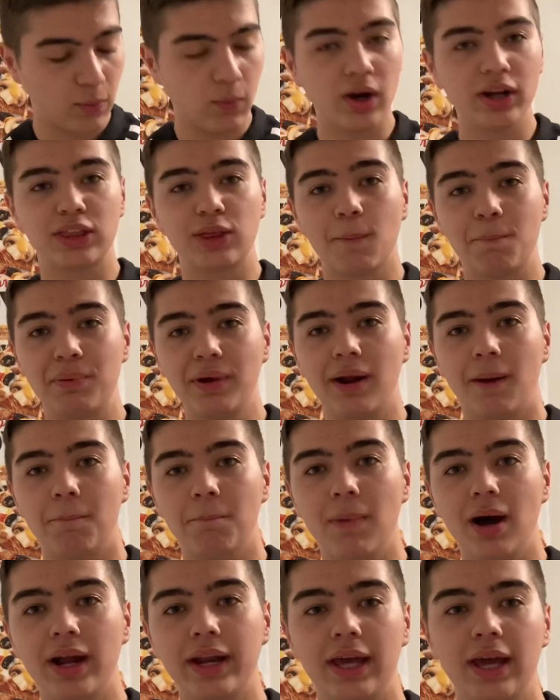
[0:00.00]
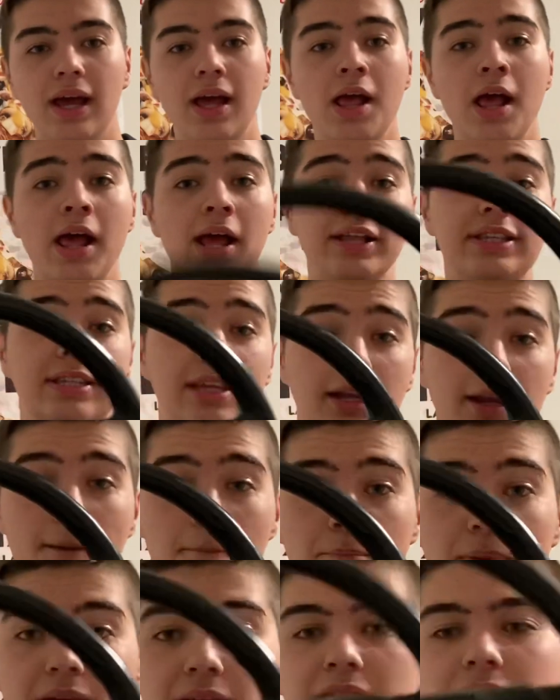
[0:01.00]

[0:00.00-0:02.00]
worth a bit of money. It's gonna be